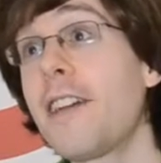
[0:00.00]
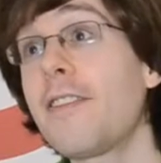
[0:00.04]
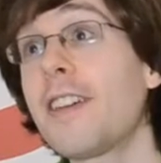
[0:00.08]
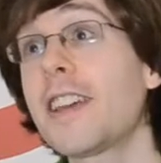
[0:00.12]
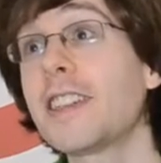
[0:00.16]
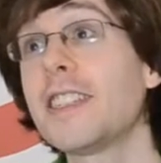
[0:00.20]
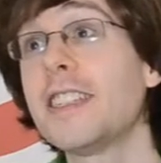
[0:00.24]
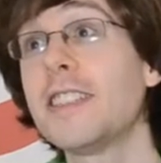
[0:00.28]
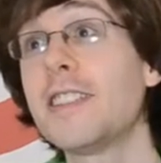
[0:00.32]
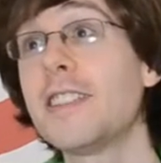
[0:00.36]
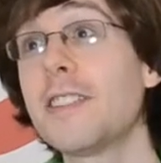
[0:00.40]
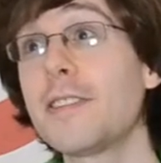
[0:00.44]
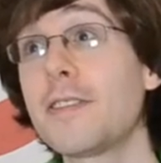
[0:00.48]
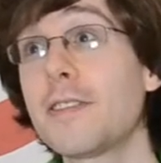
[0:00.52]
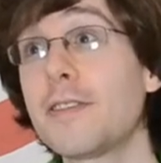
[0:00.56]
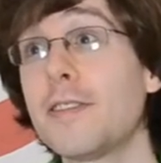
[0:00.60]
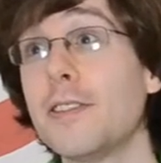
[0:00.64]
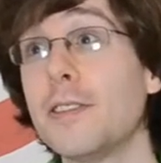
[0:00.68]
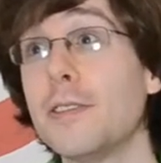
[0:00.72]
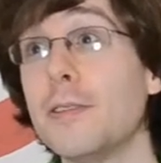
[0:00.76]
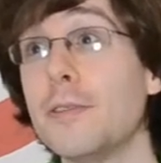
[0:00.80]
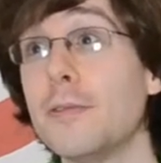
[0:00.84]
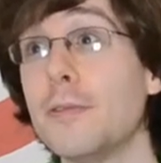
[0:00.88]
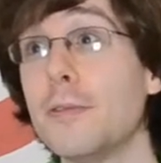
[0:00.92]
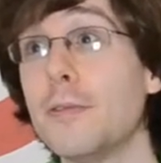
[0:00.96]
actually done a
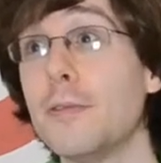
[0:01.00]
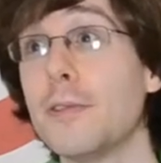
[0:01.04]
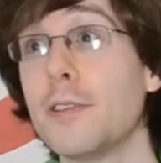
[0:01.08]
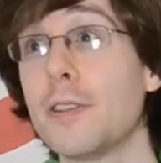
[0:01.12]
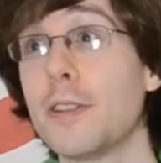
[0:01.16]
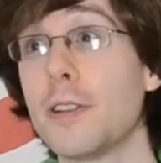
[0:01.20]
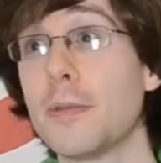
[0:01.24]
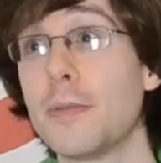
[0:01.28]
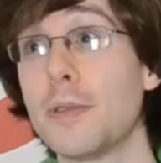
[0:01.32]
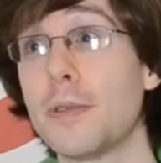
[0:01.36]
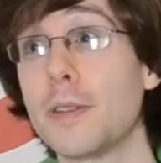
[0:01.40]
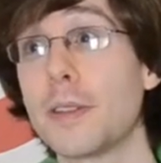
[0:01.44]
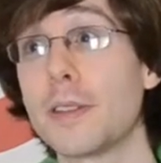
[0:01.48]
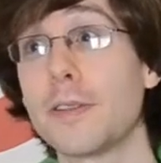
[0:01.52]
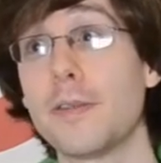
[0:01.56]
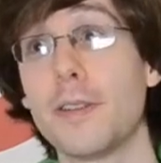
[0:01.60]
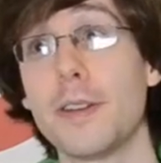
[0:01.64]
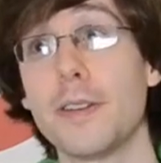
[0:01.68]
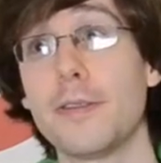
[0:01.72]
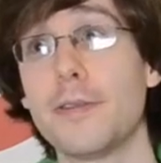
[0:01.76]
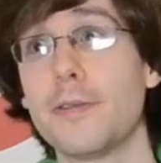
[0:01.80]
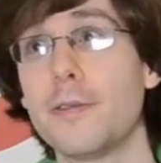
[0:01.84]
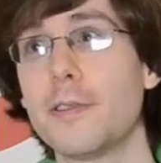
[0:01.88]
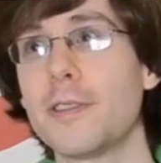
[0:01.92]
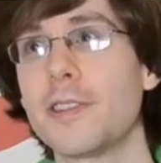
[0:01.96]
few audiobooks,
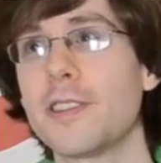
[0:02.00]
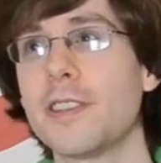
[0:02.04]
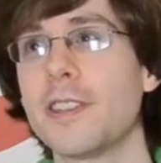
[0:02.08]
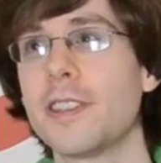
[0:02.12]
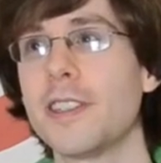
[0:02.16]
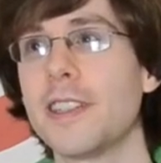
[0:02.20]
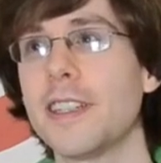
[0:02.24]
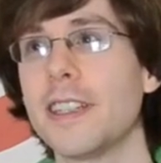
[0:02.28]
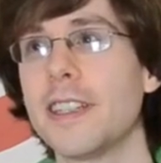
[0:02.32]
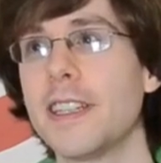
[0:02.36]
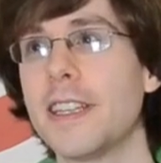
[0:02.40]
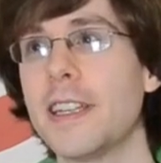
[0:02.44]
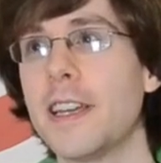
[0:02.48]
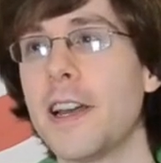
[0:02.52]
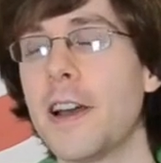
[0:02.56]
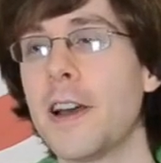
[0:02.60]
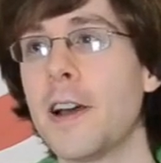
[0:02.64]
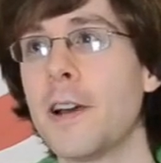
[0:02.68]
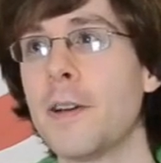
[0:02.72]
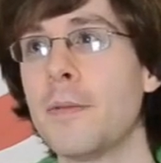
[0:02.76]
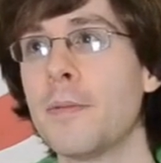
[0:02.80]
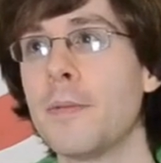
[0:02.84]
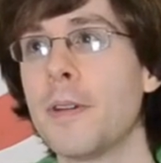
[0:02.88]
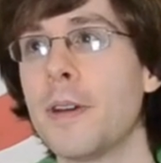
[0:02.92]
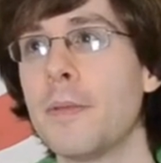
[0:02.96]
very fortunately,
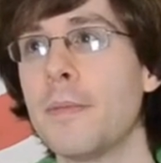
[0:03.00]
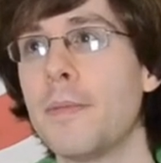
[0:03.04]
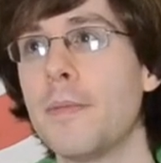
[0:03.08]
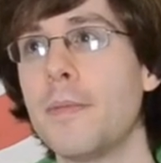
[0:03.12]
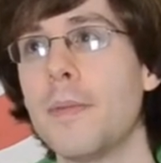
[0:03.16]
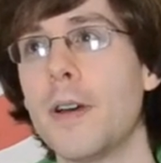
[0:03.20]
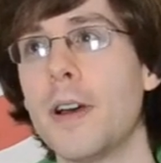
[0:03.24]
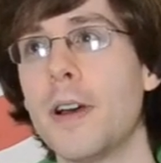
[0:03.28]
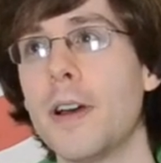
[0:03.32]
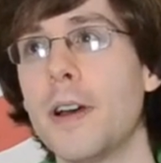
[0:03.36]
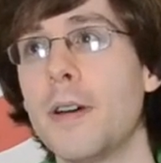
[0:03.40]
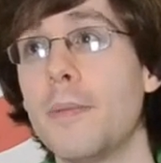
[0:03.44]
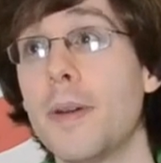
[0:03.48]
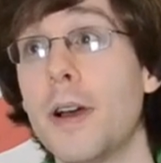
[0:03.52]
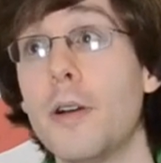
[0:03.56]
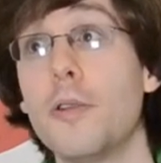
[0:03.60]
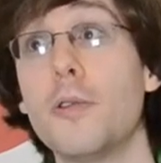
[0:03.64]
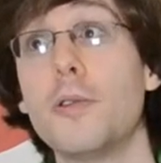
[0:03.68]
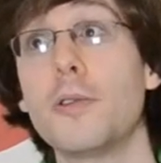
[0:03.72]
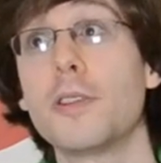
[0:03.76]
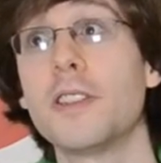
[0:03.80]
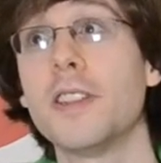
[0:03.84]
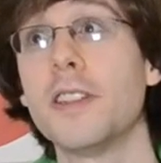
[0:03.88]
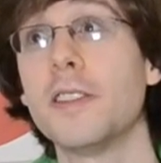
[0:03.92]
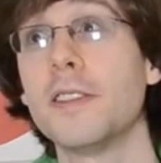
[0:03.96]
about
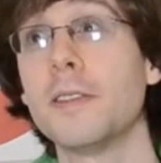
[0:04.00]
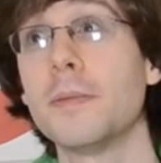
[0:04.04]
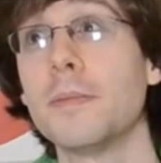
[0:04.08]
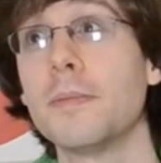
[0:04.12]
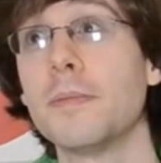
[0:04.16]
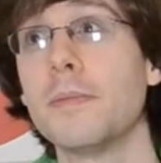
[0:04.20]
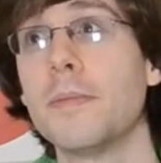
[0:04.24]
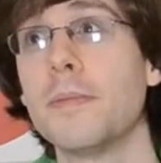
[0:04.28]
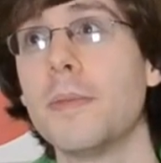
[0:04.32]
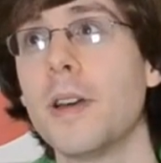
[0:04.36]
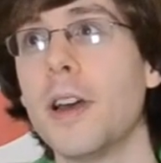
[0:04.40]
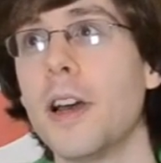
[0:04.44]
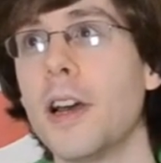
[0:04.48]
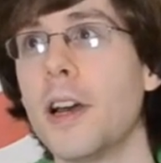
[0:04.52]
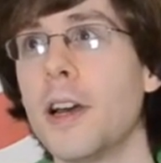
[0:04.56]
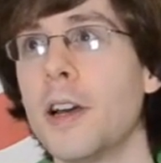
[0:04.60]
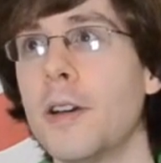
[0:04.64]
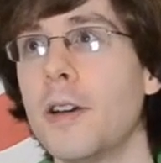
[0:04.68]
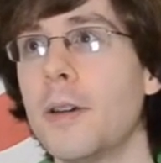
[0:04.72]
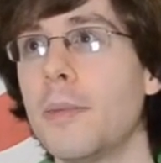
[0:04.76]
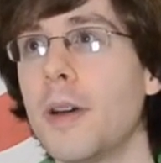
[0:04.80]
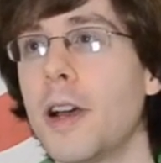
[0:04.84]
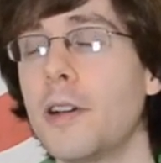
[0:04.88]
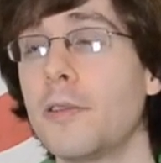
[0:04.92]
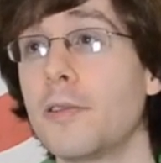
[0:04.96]
autism,
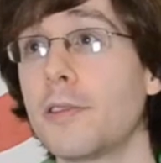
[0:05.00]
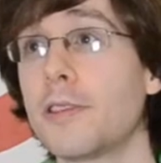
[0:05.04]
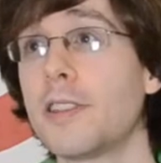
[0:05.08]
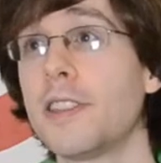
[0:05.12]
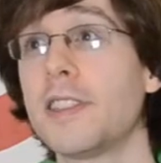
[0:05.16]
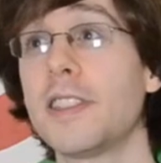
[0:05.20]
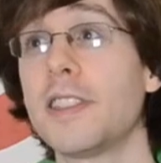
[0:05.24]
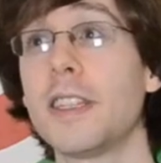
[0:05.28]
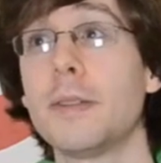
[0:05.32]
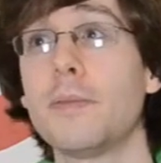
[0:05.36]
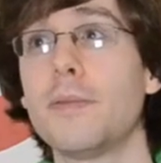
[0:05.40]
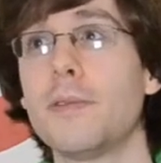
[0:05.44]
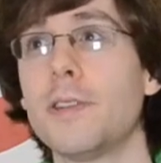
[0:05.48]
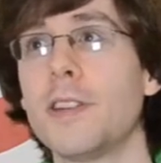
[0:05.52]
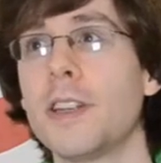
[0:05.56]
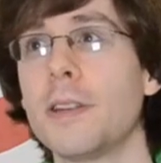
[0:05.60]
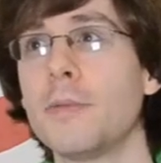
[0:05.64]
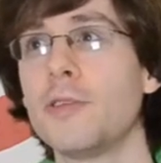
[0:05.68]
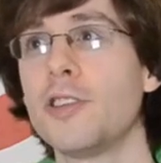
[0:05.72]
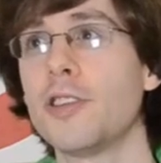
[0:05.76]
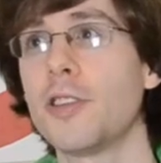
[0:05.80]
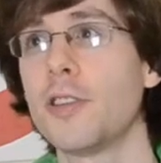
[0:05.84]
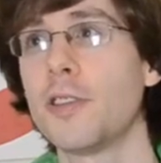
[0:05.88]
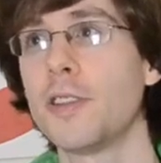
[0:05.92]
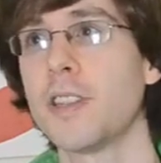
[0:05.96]
about an autistic boy named
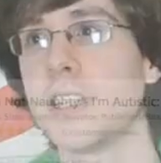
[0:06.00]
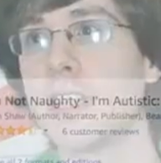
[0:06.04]
Jody,